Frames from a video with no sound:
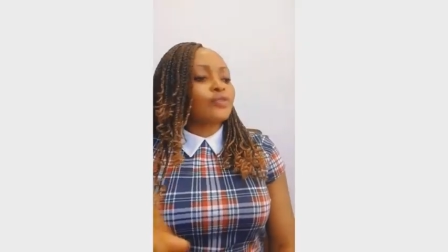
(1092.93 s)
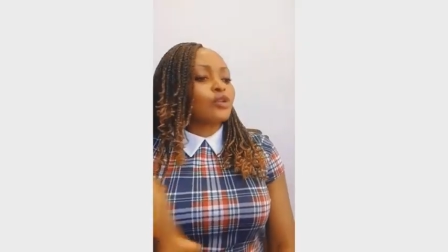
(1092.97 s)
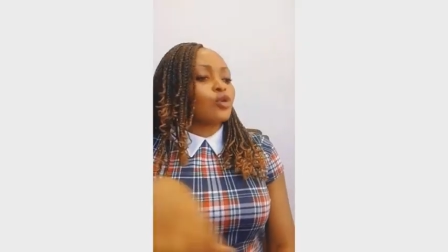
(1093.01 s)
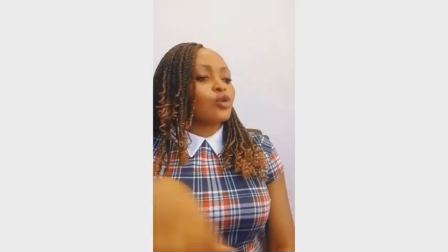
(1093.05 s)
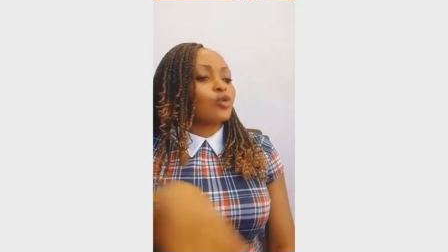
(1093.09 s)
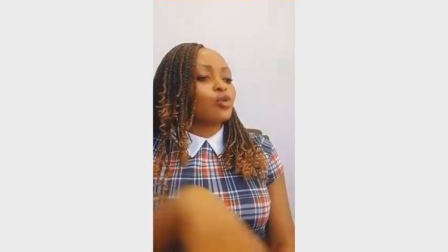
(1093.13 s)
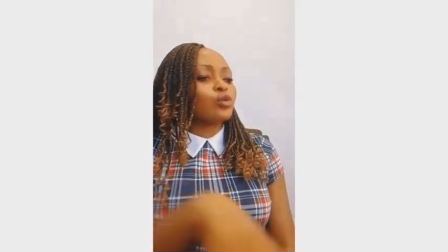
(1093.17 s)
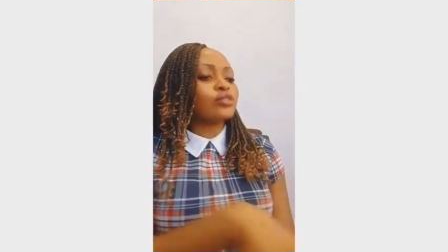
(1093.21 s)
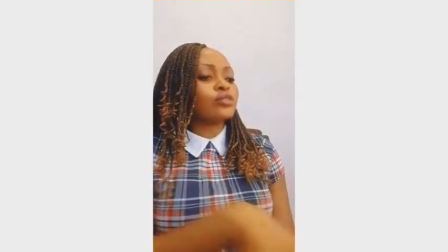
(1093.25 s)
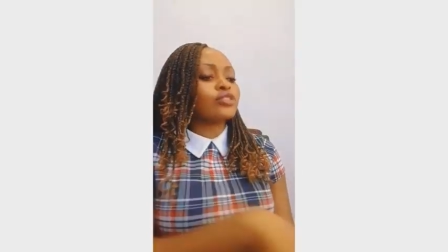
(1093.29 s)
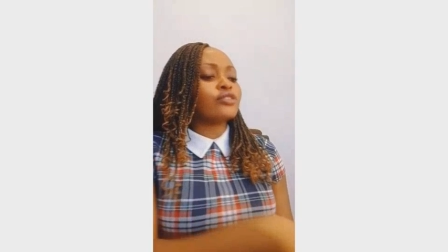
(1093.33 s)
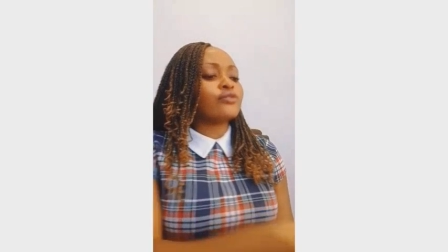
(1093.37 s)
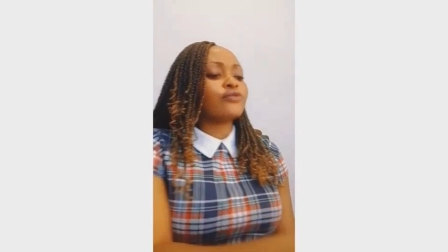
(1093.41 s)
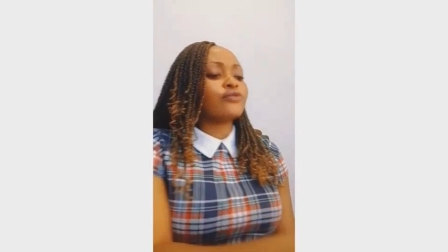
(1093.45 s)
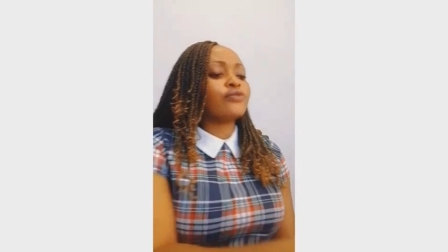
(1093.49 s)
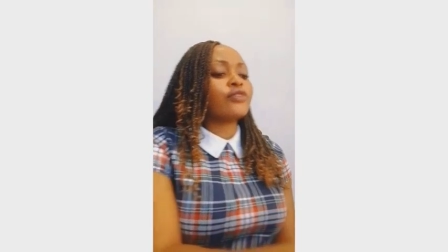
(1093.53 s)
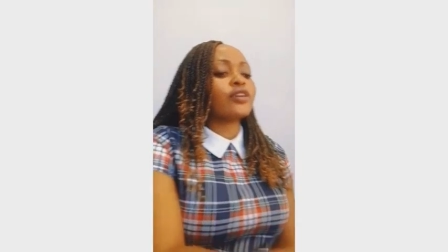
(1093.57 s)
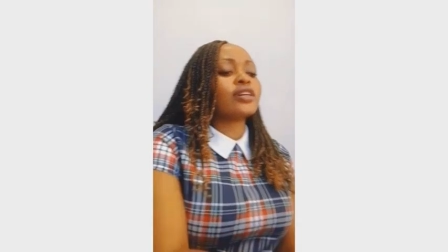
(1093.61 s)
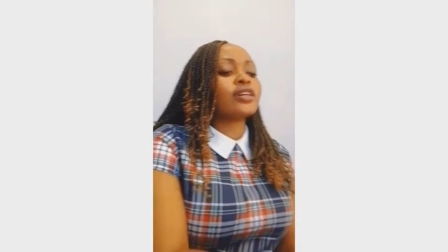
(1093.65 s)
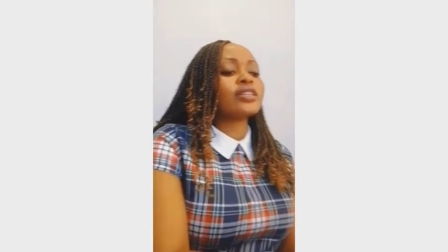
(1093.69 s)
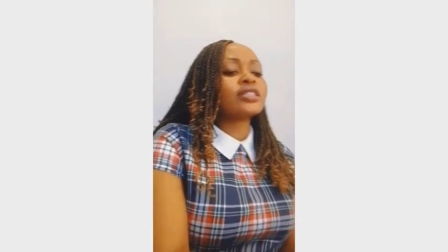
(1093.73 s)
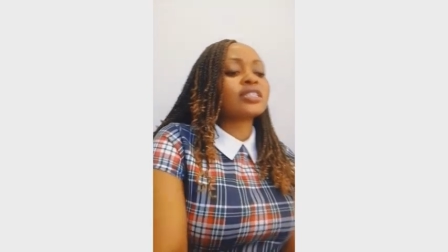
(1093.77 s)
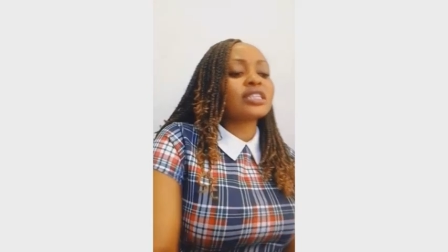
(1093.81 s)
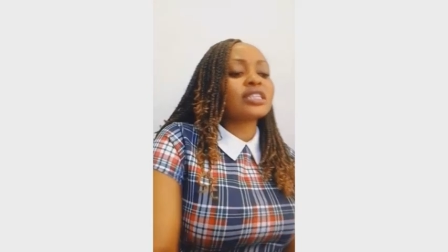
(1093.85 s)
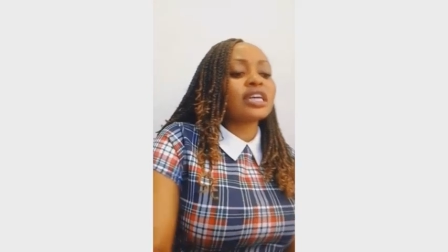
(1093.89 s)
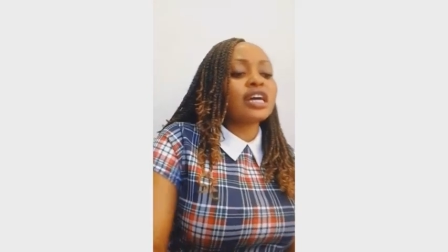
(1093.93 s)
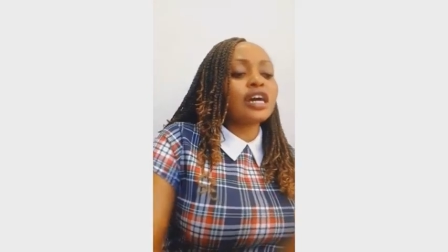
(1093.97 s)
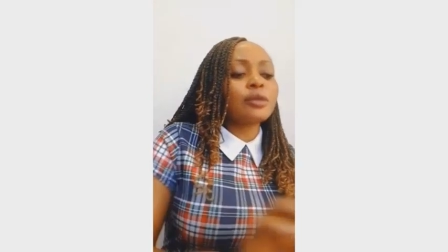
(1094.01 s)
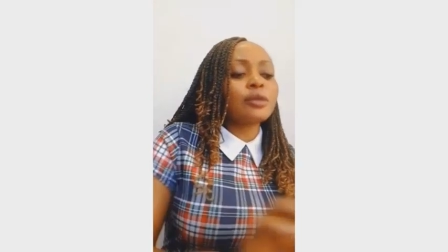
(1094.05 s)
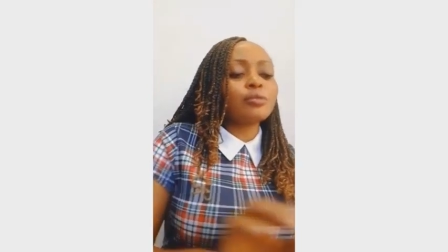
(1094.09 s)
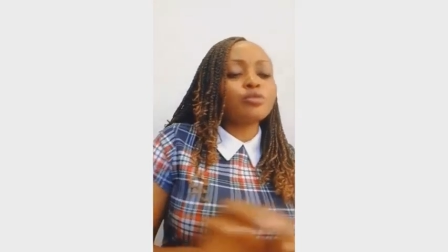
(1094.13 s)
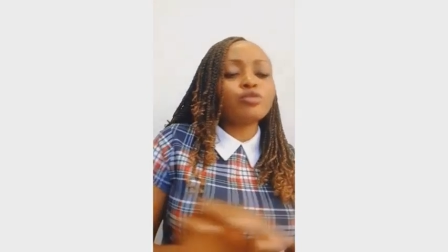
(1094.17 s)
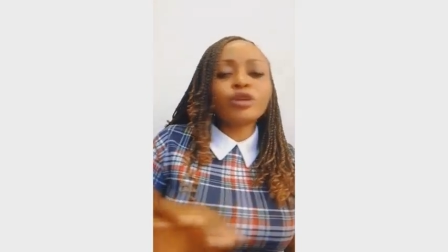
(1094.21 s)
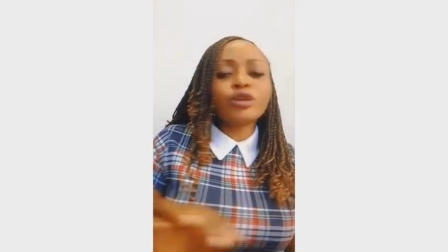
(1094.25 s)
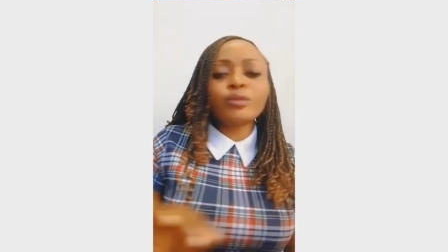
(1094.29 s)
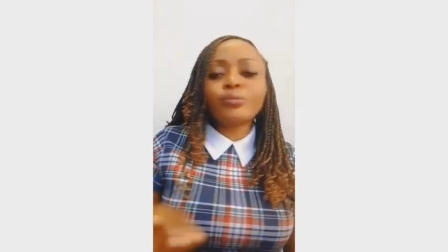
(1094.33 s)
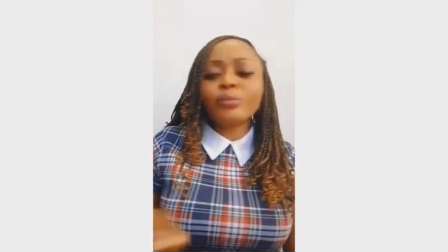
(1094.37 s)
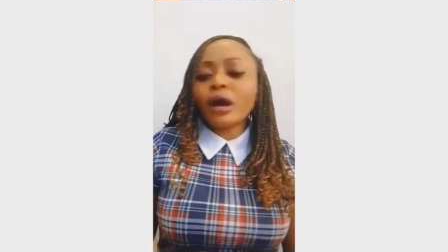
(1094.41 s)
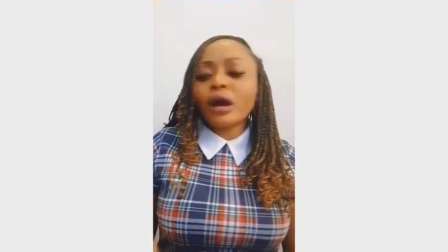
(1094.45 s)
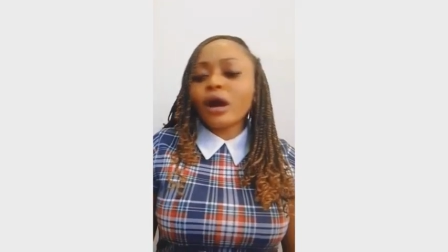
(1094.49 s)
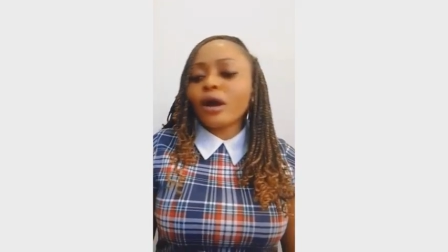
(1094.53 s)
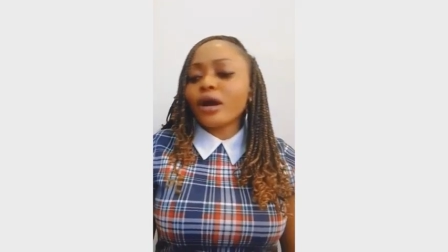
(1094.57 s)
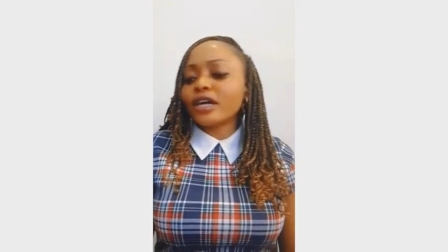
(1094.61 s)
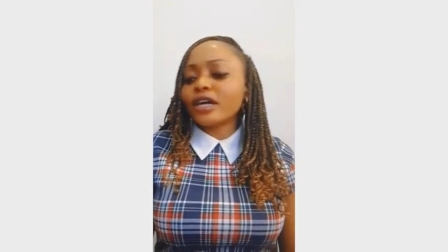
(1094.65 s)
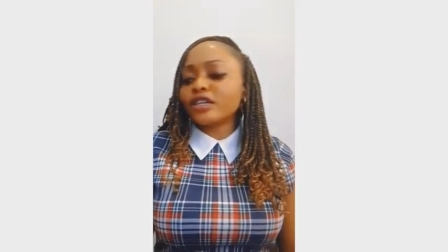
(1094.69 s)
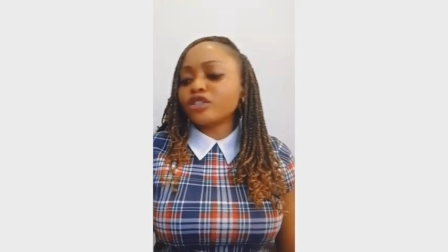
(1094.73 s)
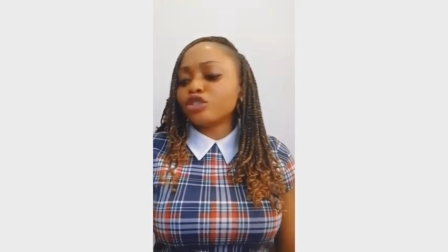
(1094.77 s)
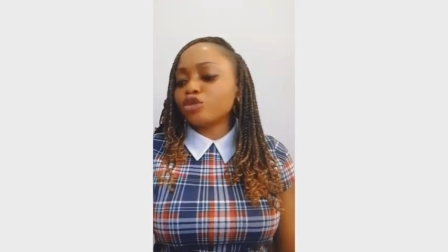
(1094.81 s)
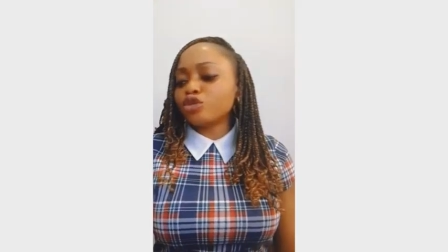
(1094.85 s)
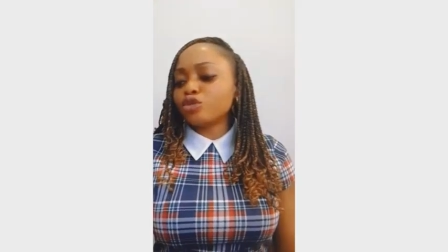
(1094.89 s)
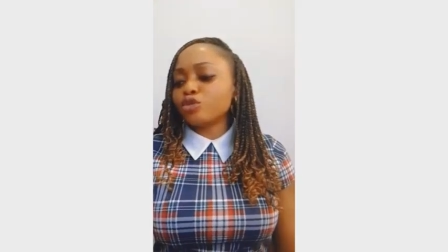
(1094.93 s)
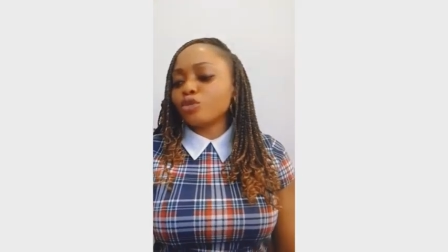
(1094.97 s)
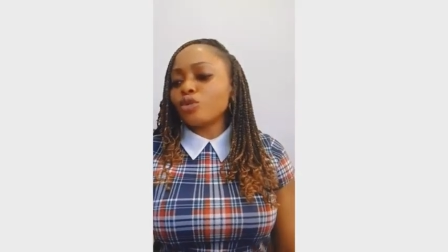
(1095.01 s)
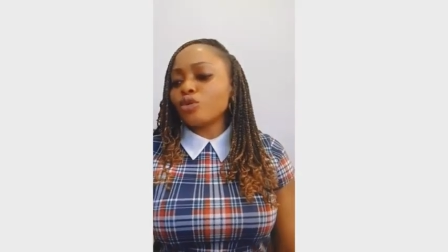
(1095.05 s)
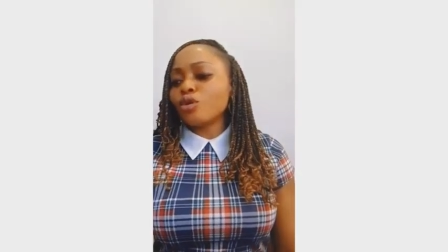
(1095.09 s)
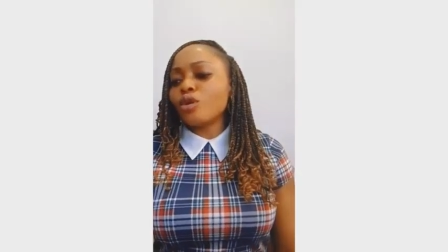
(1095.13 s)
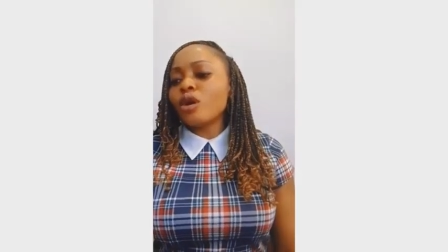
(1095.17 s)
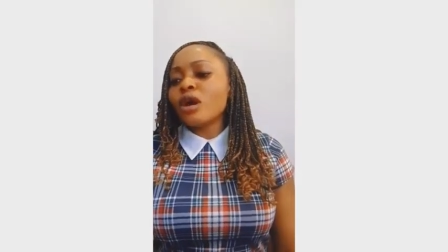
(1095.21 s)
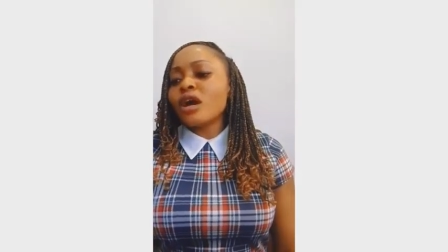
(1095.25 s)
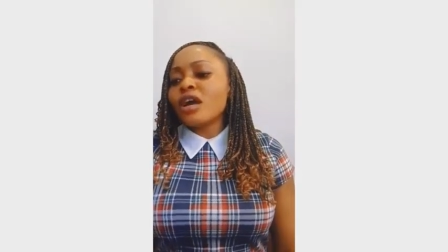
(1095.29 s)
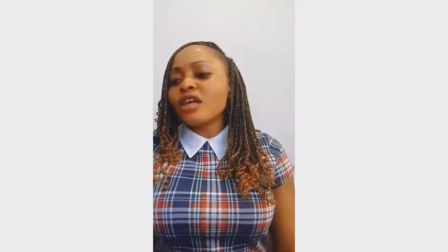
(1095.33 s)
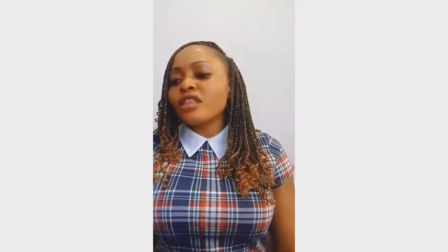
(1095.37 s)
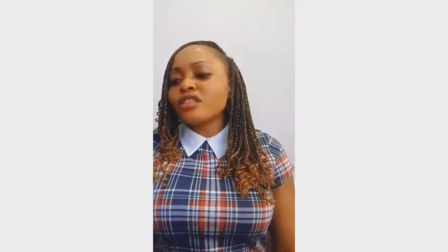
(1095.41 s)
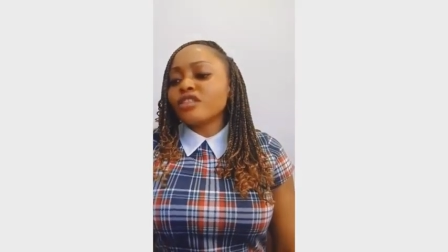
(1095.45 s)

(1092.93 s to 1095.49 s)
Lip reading: or the first Ray Power show,